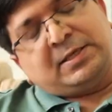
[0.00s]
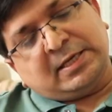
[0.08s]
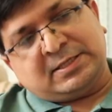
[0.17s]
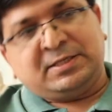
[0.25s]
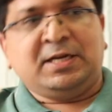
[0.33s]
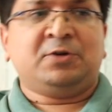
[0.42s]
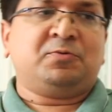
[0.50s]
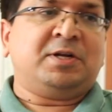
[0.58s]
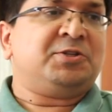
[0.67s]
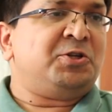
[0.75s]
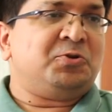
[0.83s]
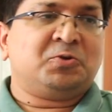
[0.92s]
Yes, it
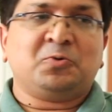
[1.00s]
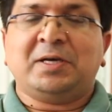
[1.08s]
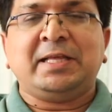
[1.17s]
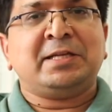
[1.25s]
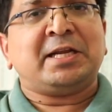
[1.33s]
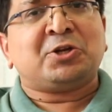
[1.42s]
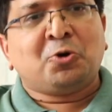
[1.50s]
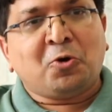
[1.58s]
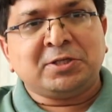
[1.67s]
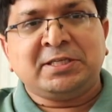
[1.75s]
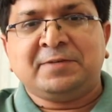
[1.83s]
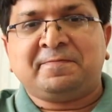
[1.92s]
continues. So I think
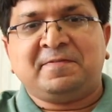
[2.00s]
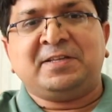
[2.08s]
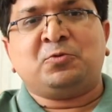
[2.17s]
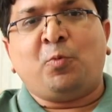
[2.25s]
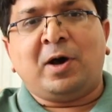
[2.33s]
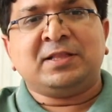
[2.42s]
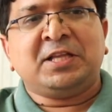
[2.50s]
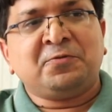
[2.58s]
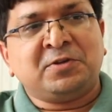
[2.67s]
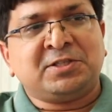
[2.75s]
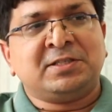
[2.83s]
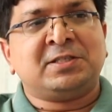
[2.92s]
technology, if there's one
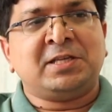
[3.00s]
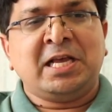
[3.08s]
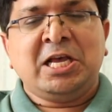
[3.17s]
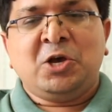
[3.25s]
thing which has